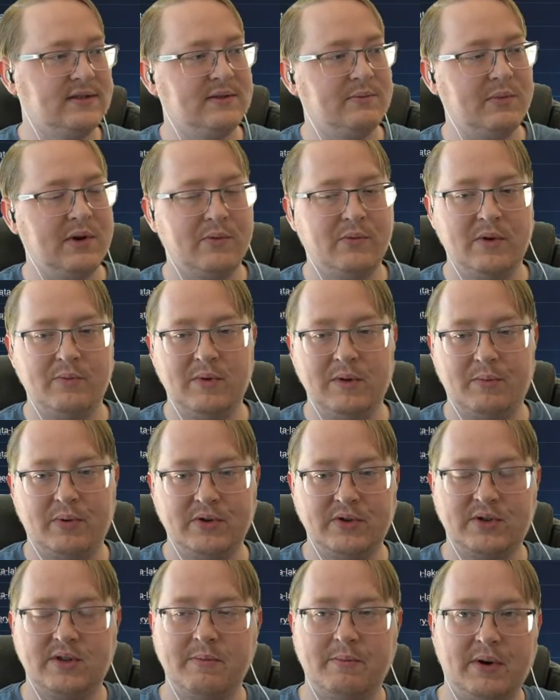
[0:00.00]
But when we
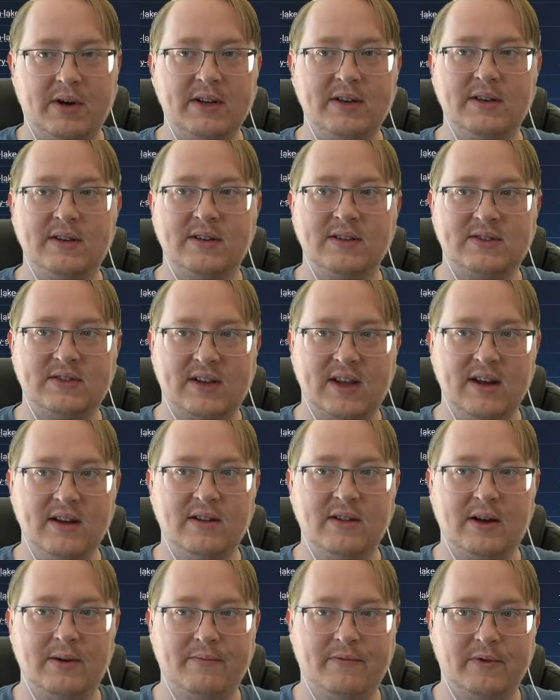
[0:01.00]
push the button to
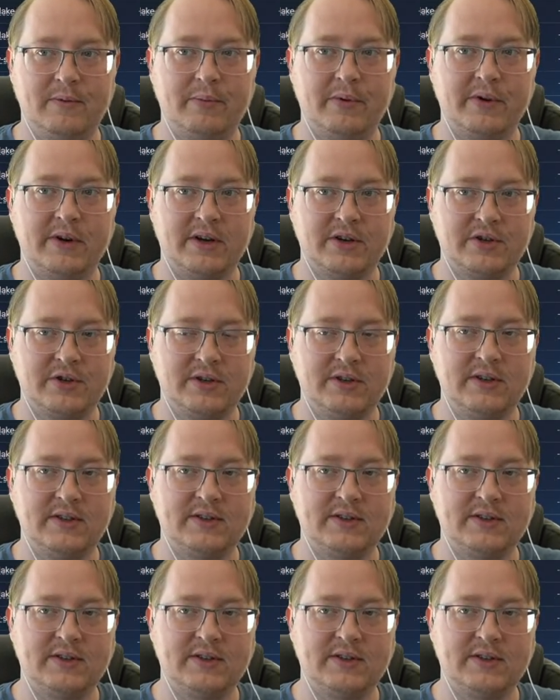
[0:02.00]
scale up for production,